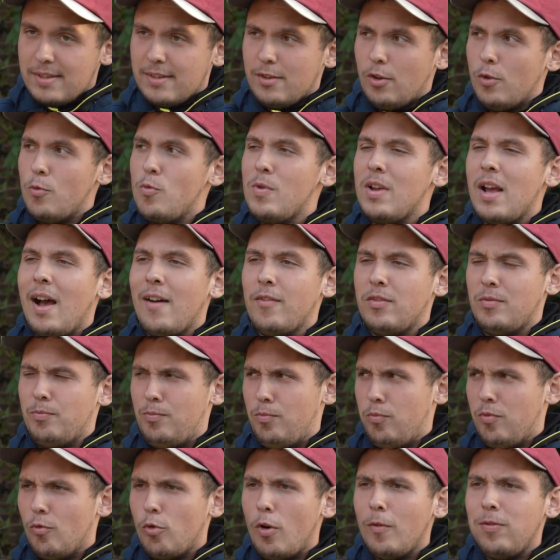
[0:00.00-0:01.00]
So we have
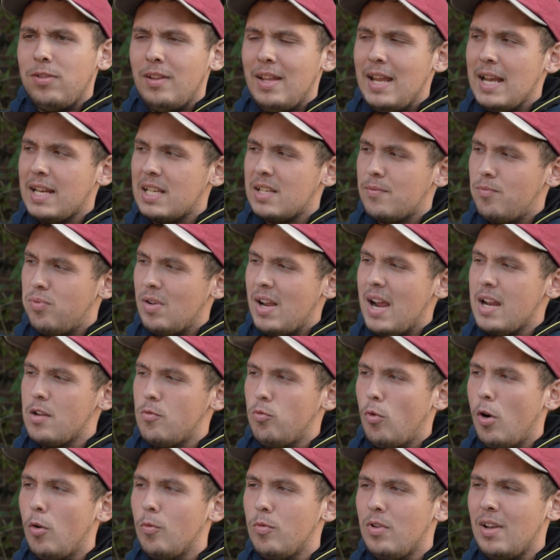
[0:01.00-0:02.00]
roughly explained
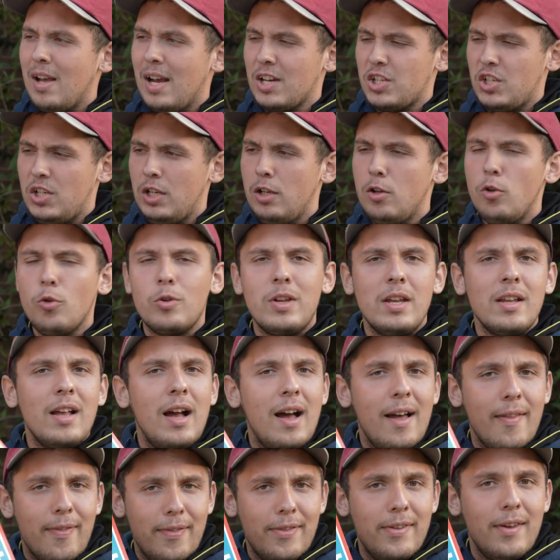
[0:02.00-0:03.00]
what we're actually looking
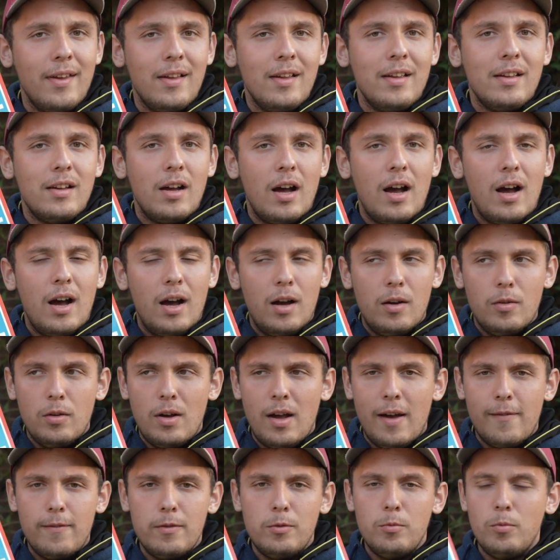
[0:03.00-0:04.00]
at,
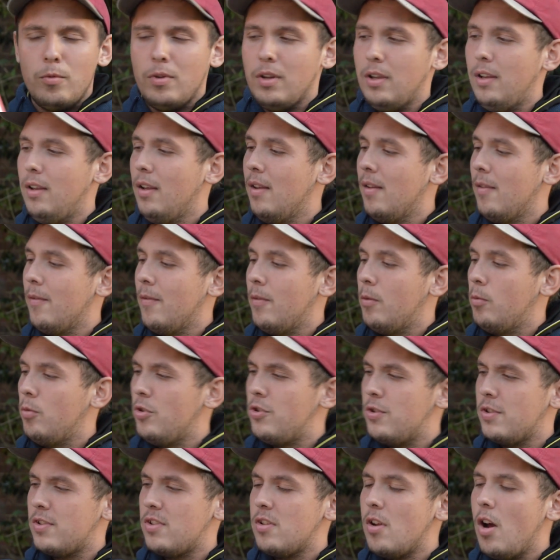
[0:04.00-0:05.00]
haven't we? We
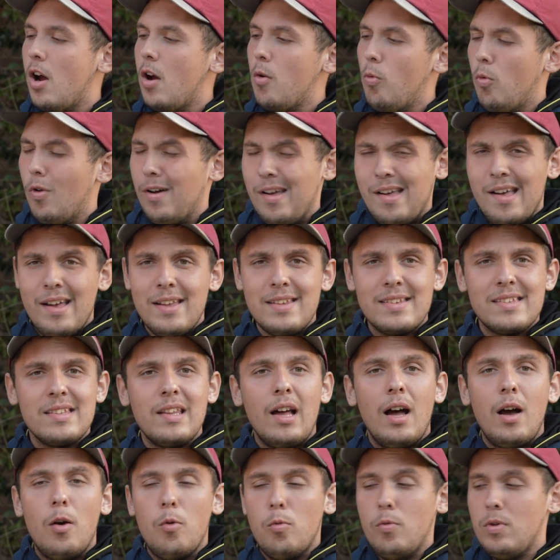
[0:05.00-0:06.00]
just know what it is
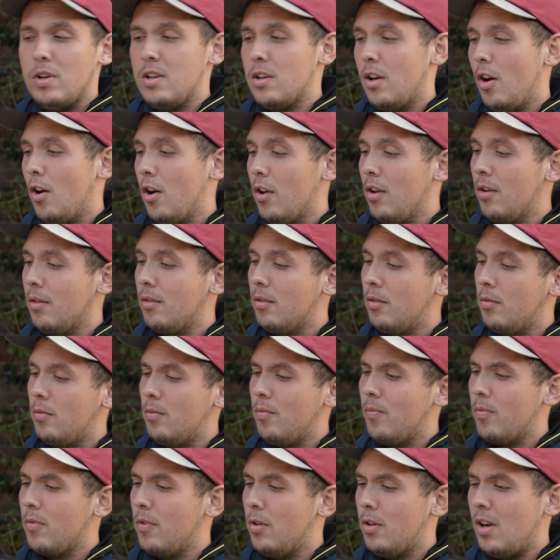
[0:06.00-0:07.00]
now. We know
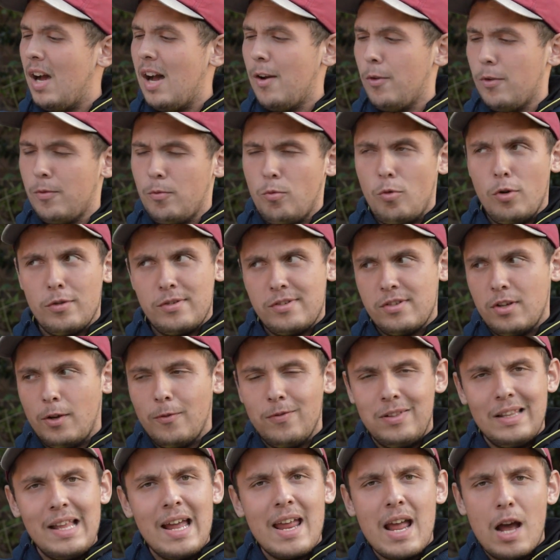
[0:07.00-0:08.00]
what sort
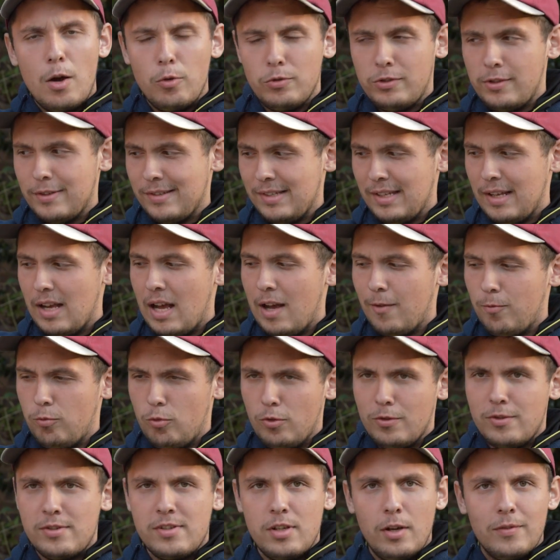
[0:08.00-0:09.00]
of layout does it have,
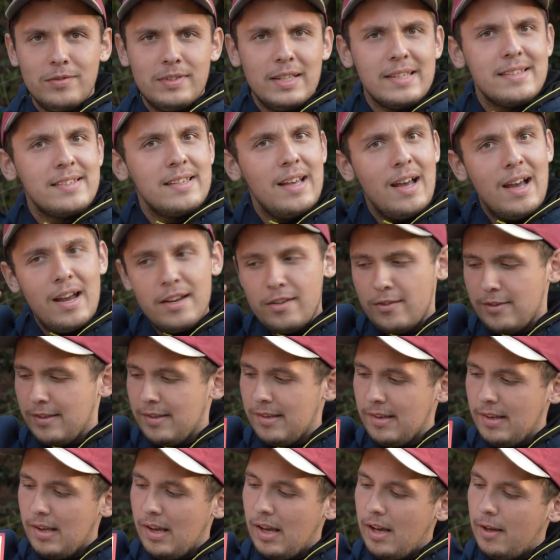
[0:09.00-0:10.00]
what sort of design does
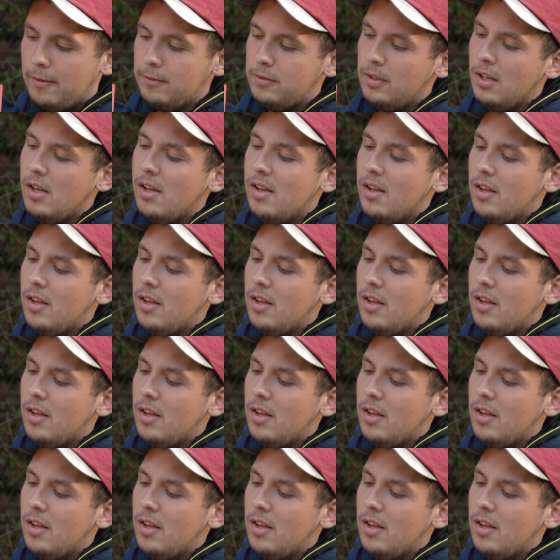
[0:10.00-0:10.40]
it have.